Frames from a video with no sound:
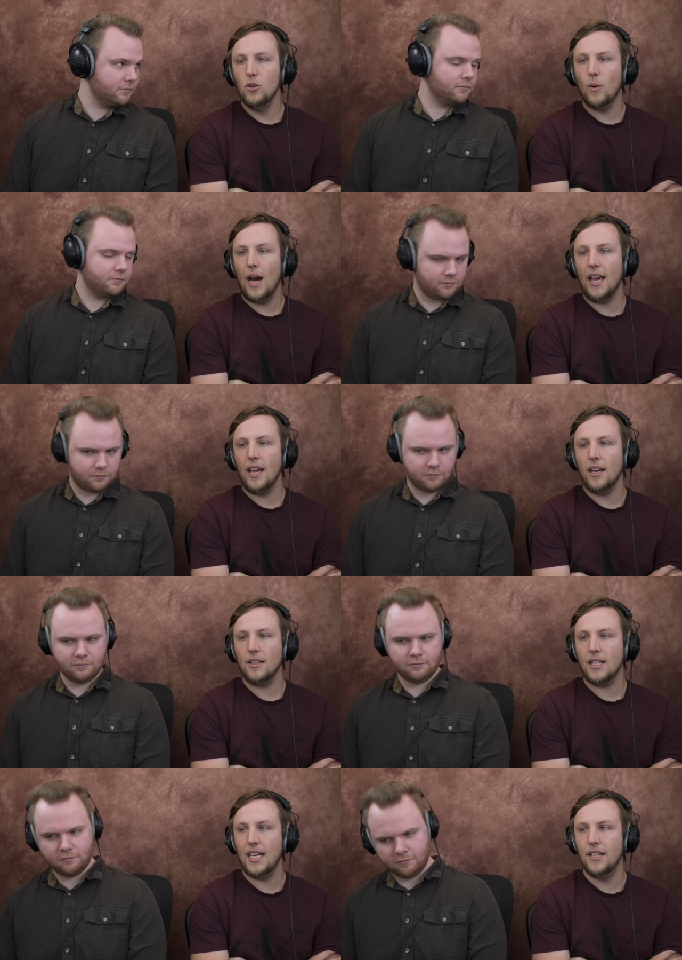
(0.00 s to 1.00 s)
Speaker 1: do I
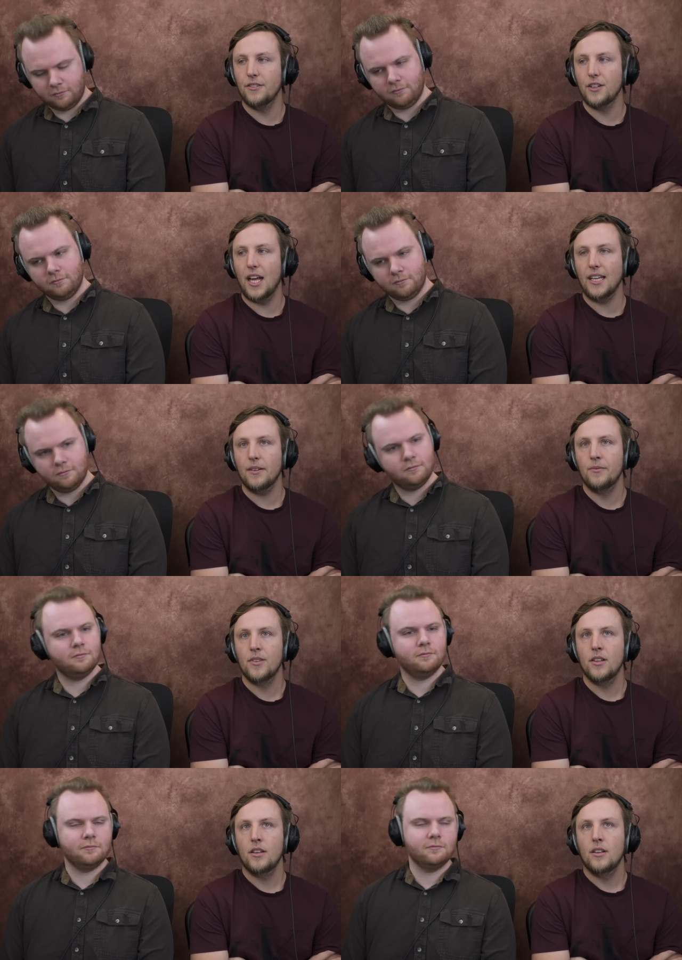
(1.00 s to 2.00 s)
kind of like
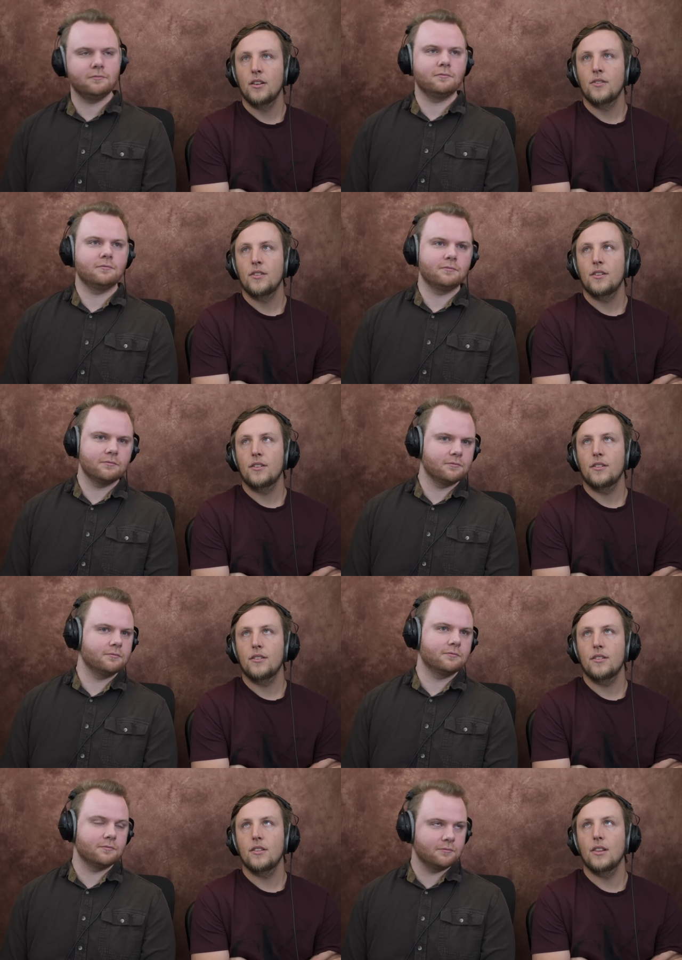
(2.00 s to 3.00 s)

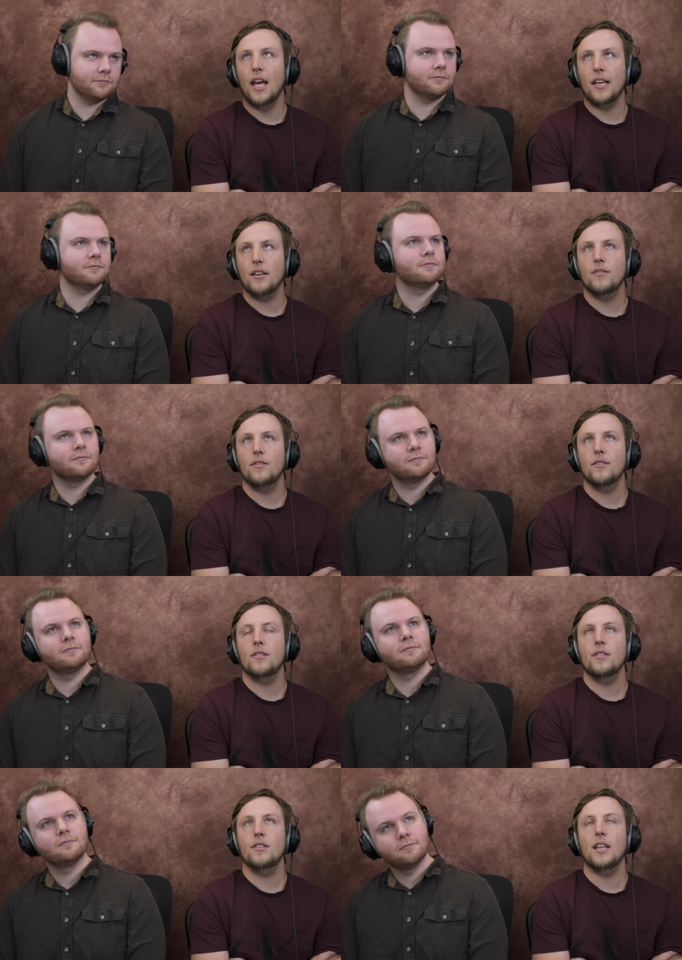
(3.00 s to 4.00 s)
like
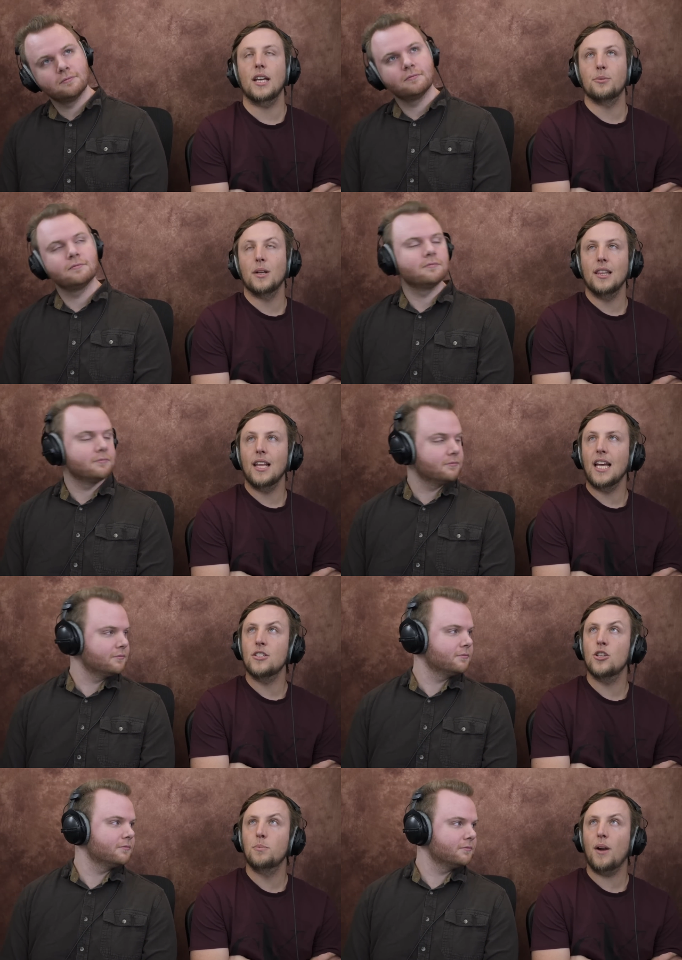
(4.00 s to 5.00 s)
like relate
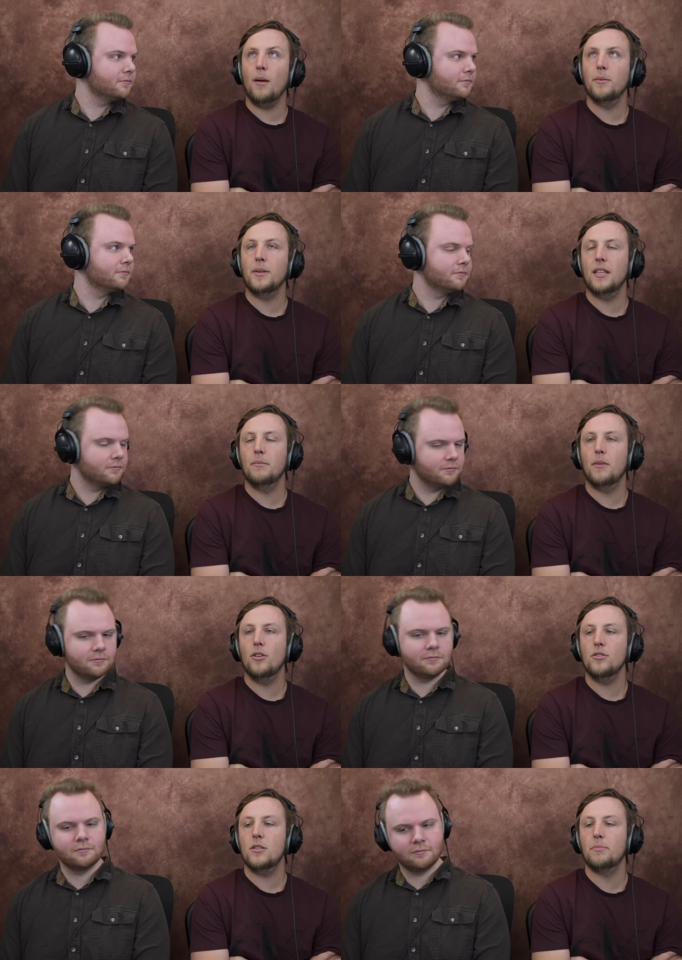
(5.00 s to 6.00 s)
to probably the
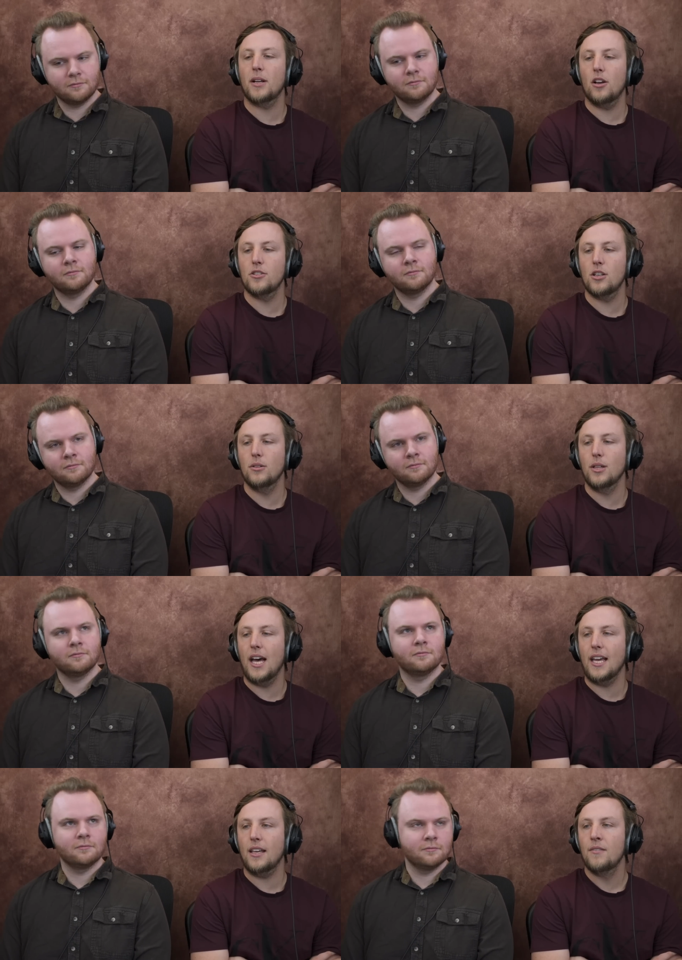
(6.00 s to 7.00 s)
most, but also
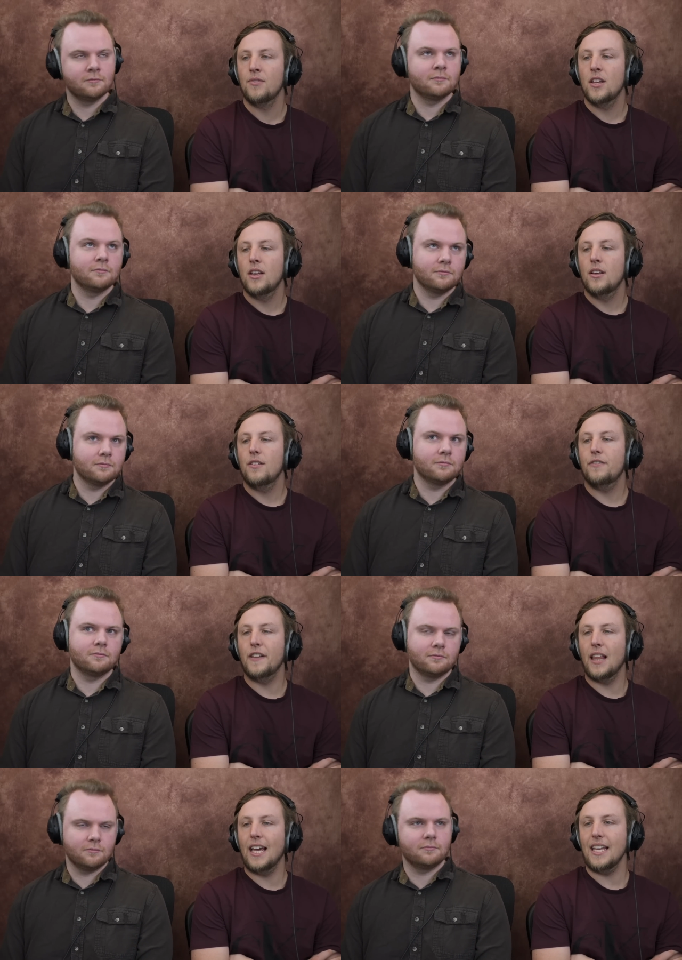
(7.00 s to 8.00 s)
like
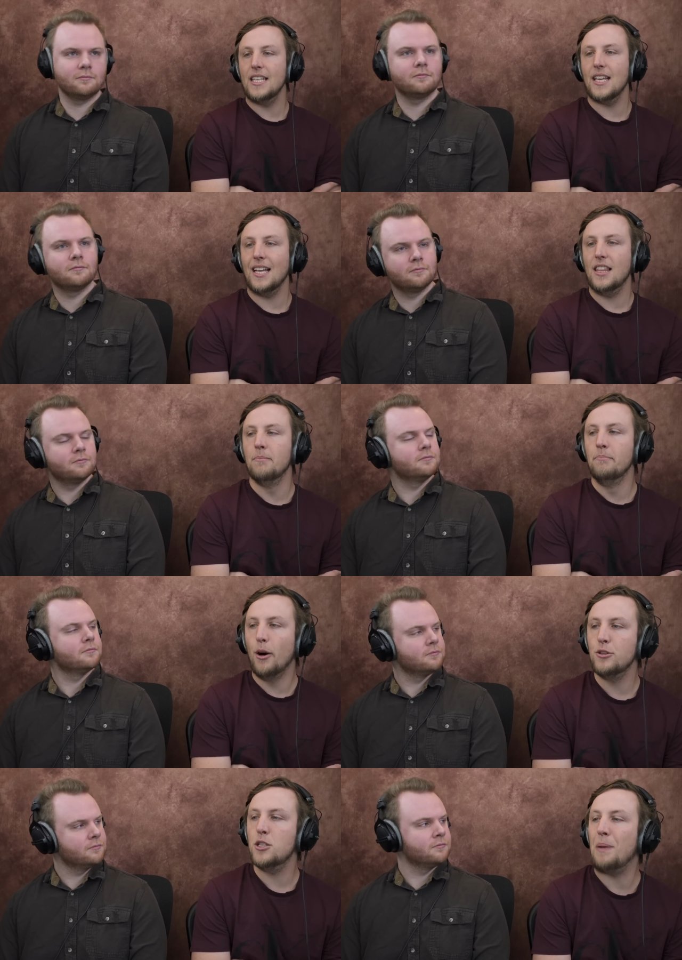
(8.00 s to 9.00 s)
feel like is like the
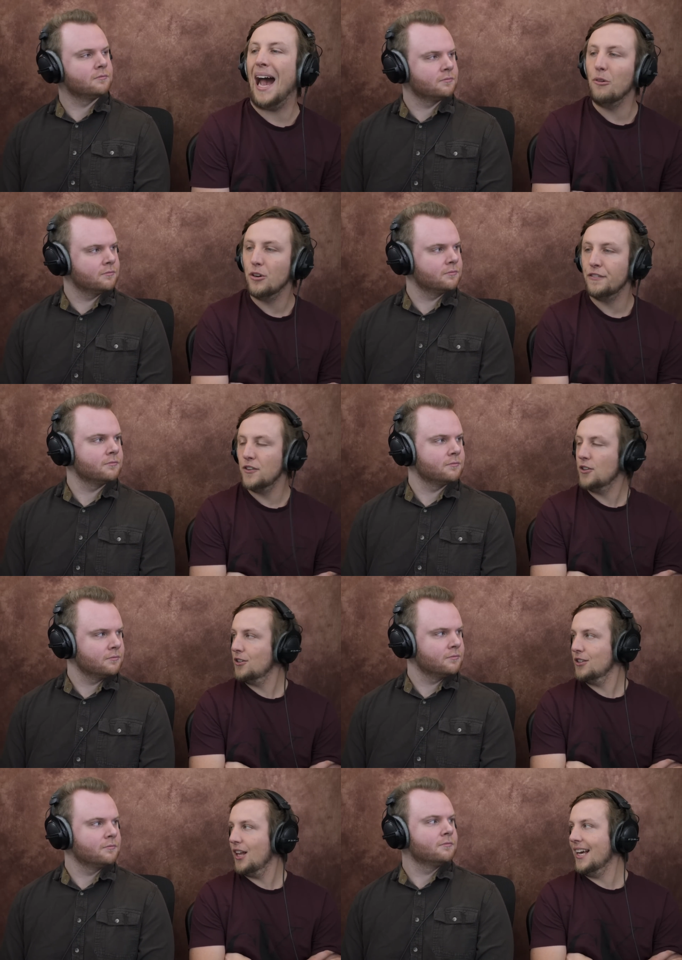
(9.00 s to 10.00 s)
most
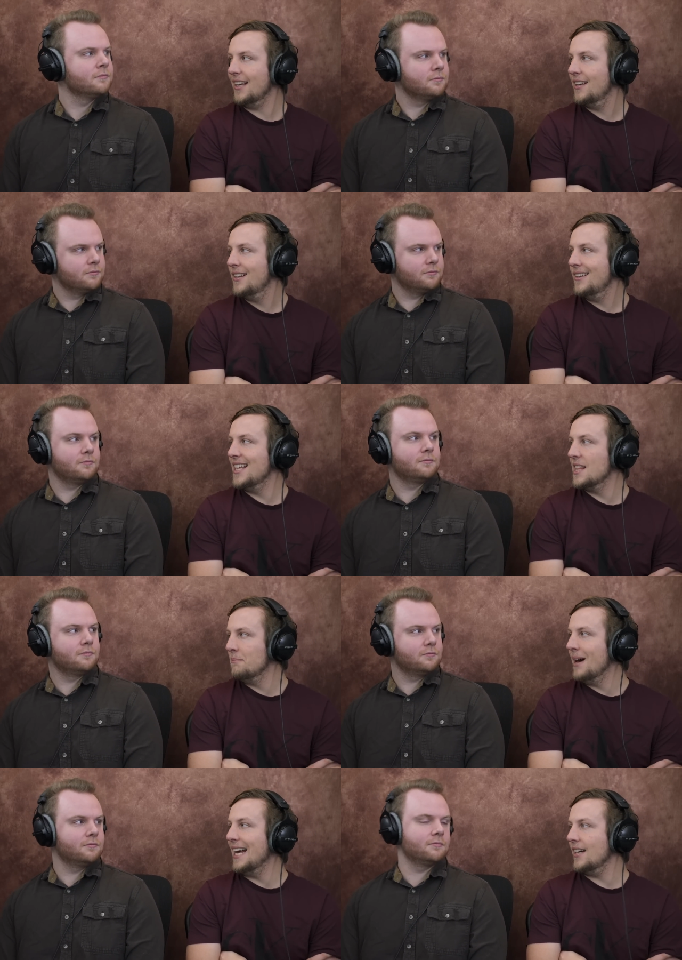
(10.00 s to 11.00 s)
powerful like in the
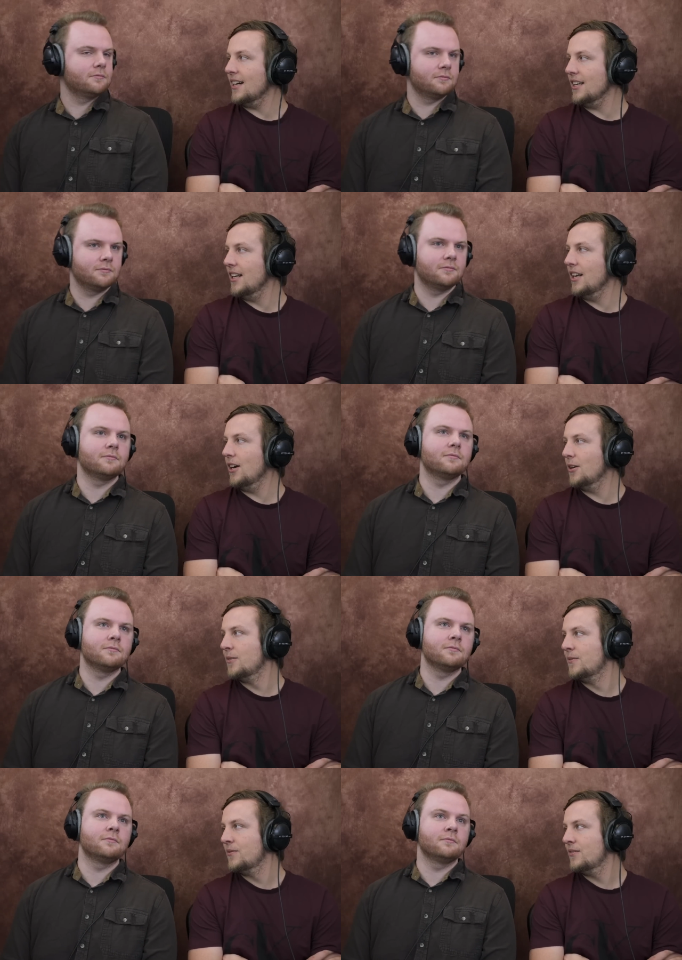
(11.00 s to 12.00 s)
meta, you
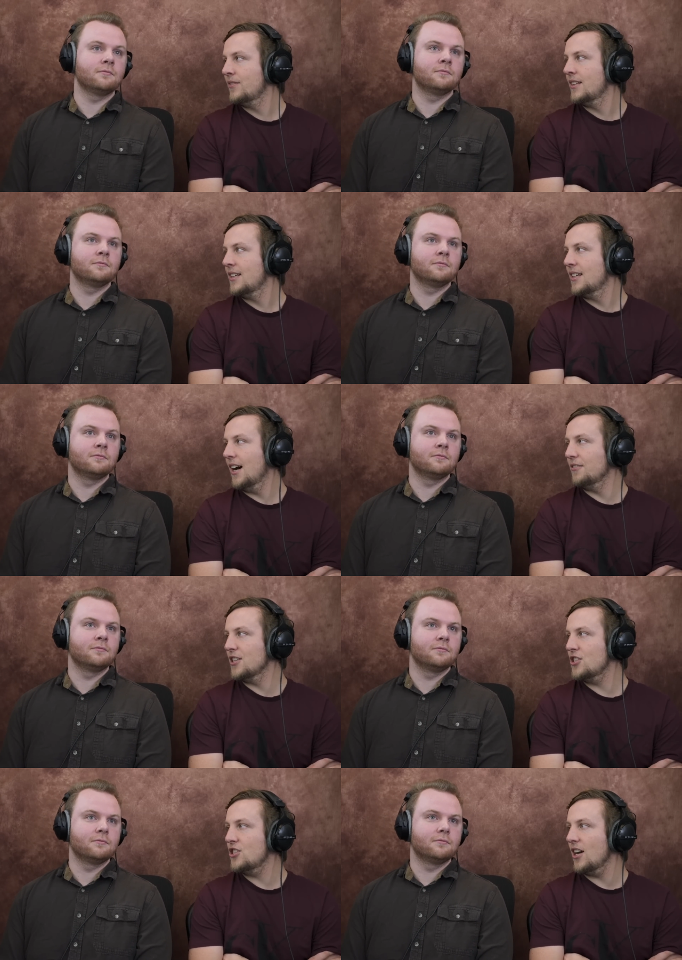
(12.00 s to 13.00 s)
know, of
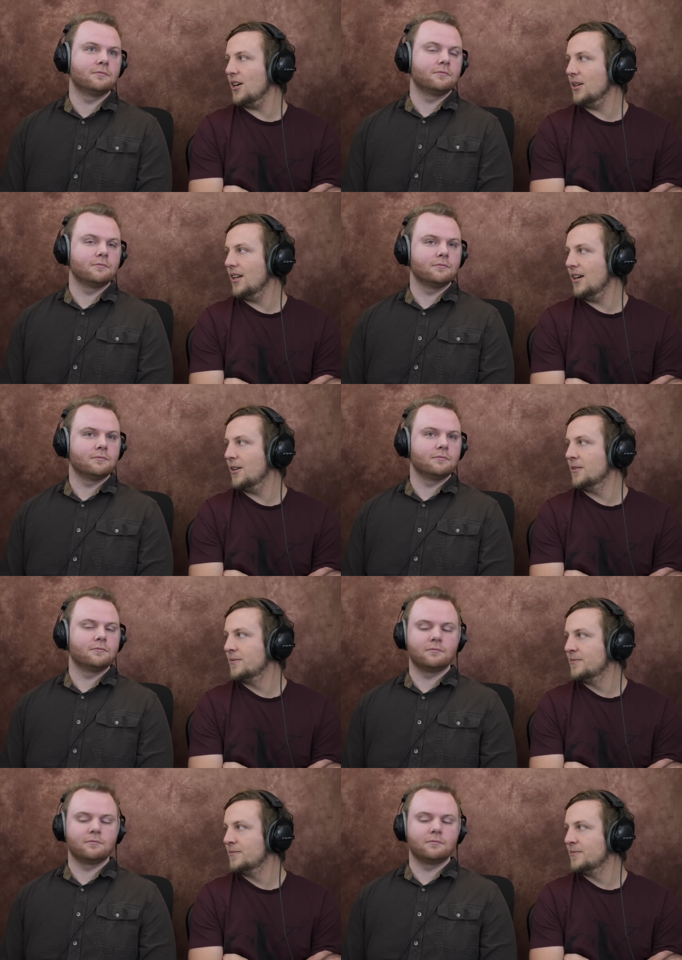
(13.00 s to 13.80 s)
this show, you know.